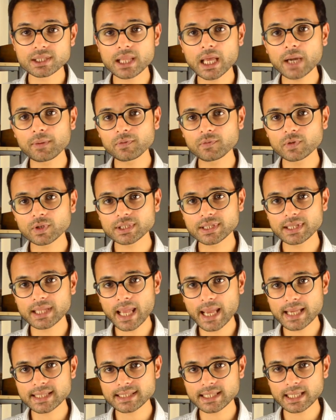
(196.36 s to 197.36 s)
there we've looked at
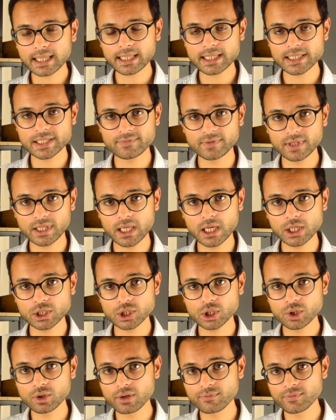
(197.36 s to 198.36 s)
the ASA
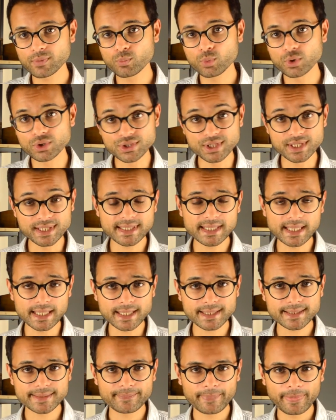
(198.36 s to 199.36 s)
classification going from 1 to
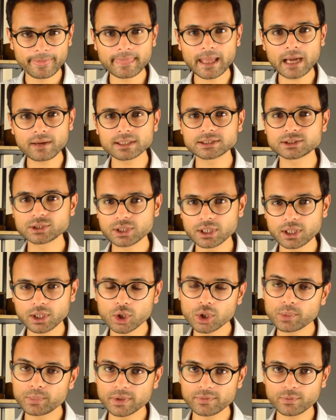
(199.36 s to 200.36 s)
6. Now let's look at a
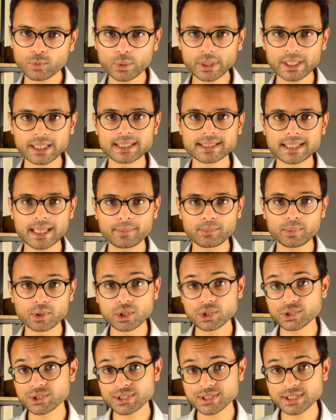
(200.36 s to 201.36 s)
couple of quick
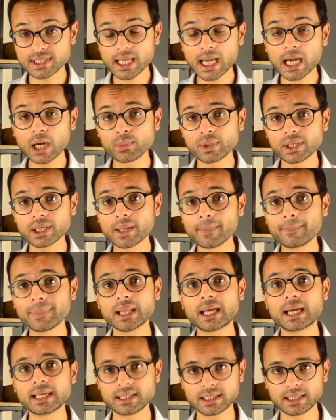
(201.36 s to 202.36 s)
examples to see how we can
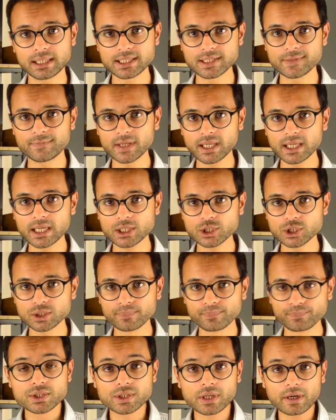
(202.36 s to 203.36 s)
apply the classification.
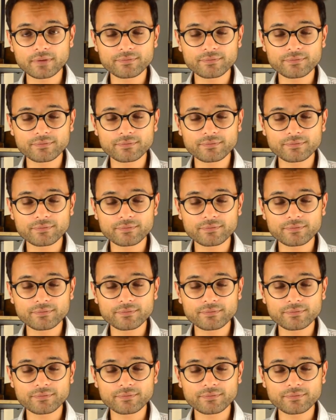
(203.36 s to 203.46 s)
So our